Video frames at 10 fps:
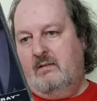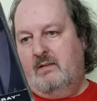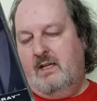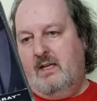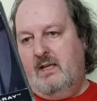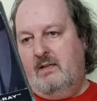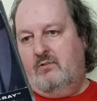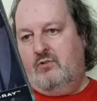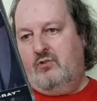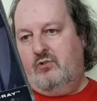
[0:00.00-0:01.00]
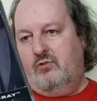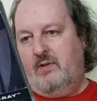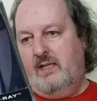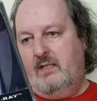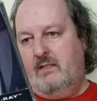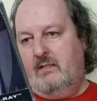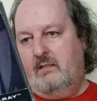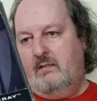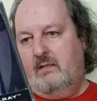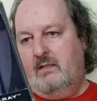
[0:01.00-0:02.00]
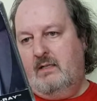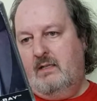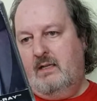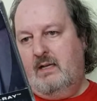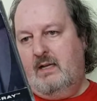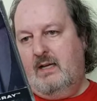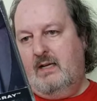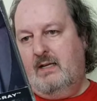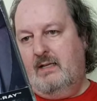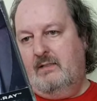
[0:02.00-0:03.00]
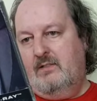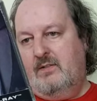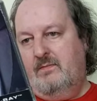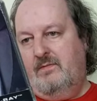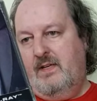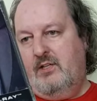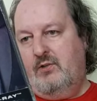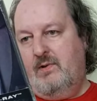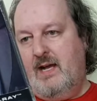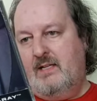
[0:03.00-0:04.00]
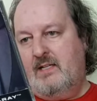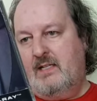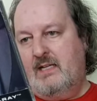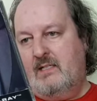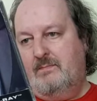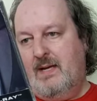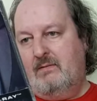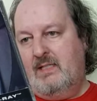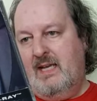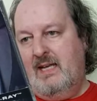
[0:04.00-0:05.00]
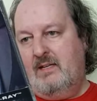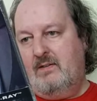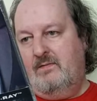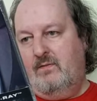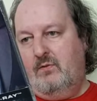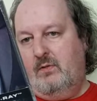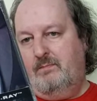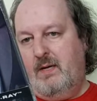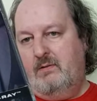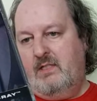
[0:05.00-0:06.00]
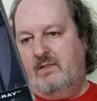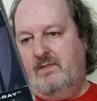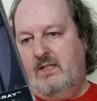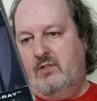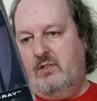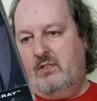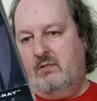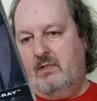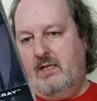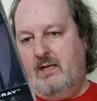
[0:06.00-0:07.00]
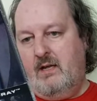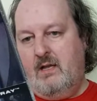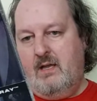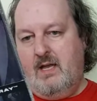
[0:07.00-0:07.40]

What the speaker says: the trailer and some featurettes. That's about it for the bonus features on here.